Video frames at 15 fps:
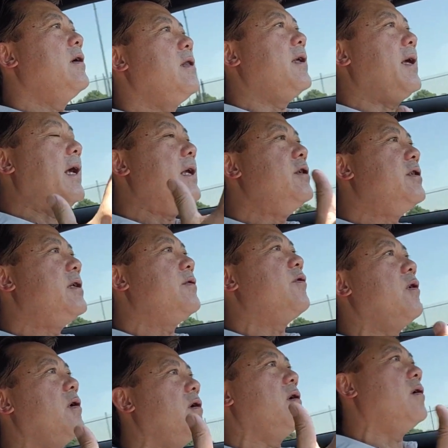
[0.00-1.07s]
the engine
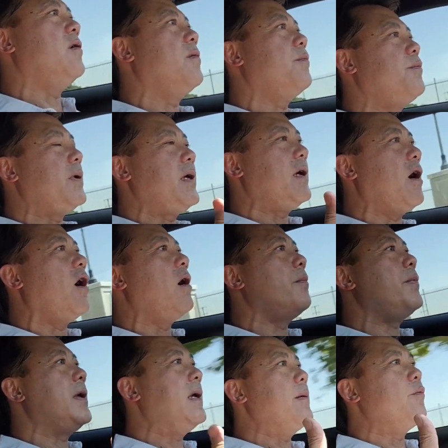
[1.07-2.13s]
will be
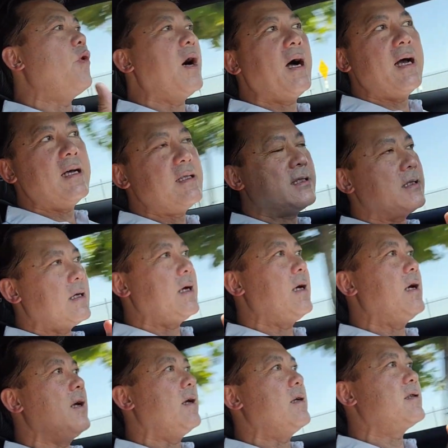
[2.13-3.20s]
RPM wise
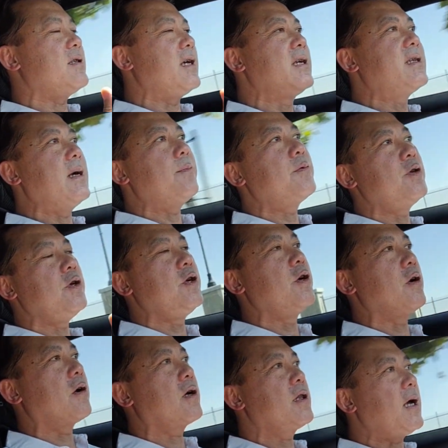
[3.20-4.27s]
synced up to
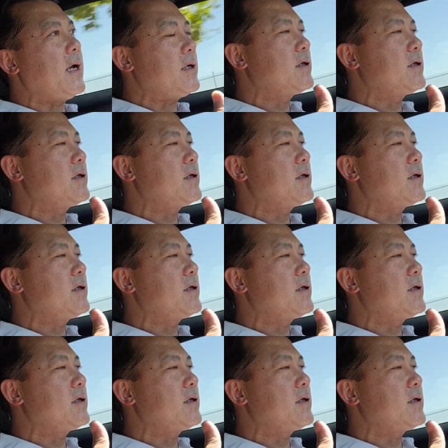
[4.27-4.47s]
your clutch.